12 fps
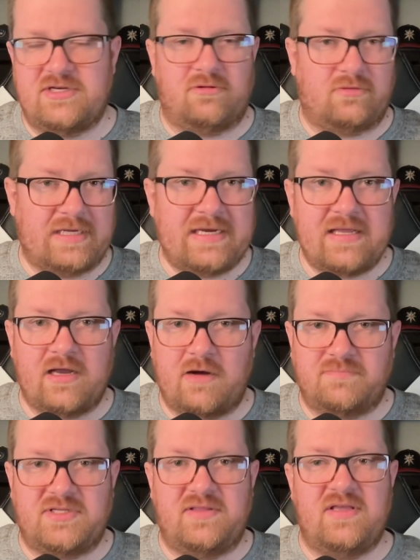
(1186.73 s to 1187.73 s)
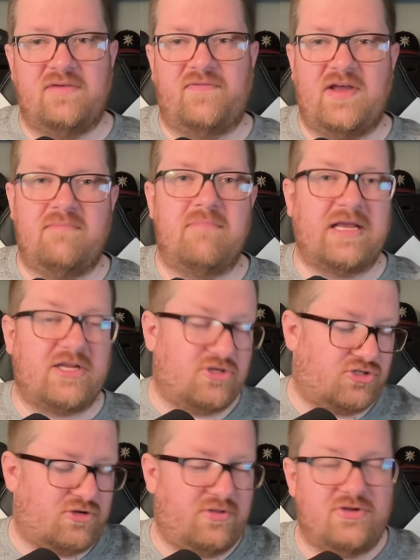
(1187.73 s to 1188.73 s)
leading up to the event, making
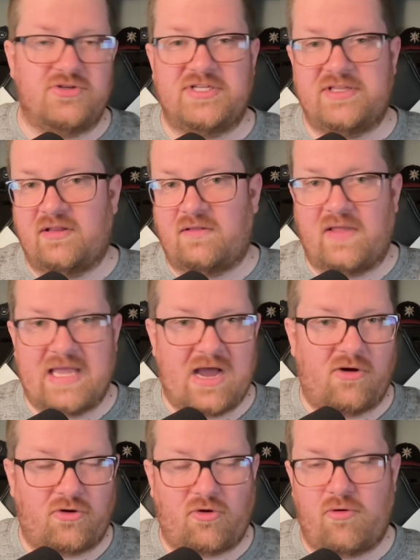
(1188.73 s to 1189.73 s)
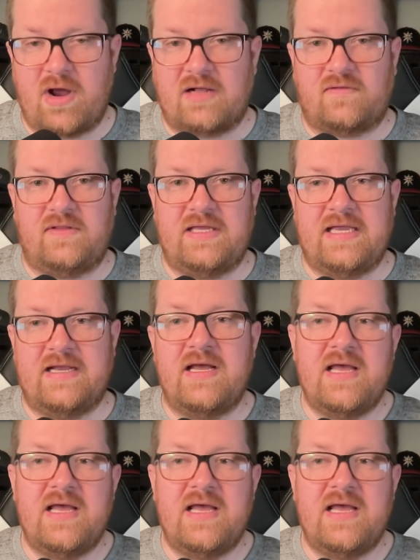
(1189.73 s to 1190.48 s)
sure that you did the layout correctly